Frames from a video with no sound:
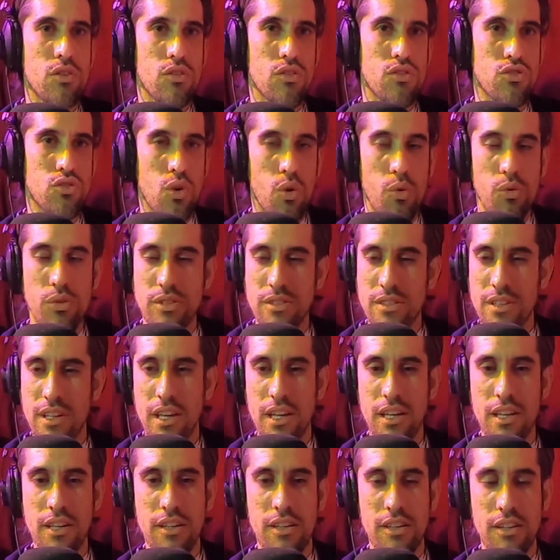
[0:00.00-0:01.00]
So there's always
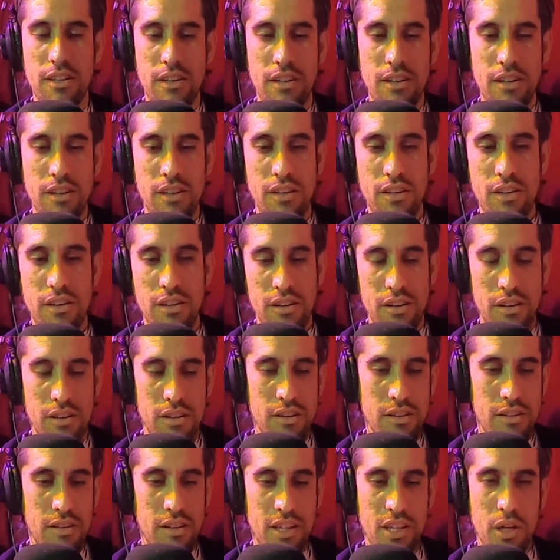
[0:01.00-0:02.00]
like
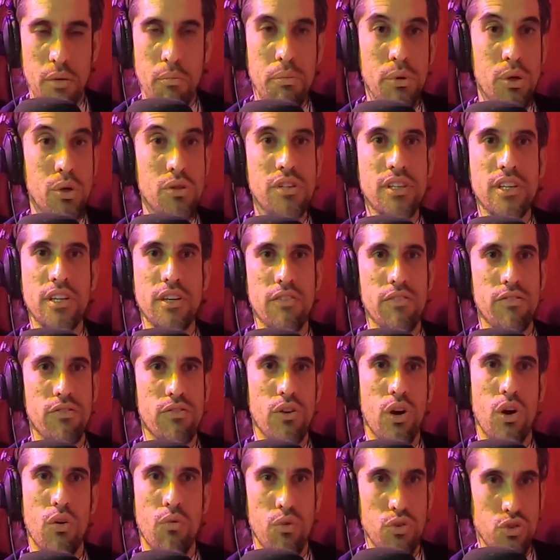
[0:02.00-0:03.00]
a building
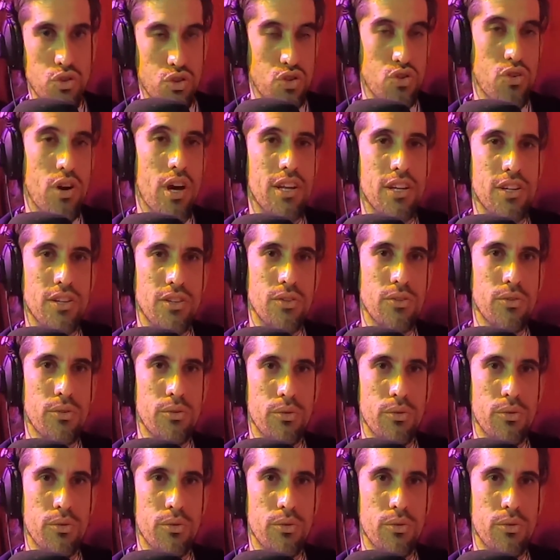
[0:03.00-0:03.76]
of what you're trying to do.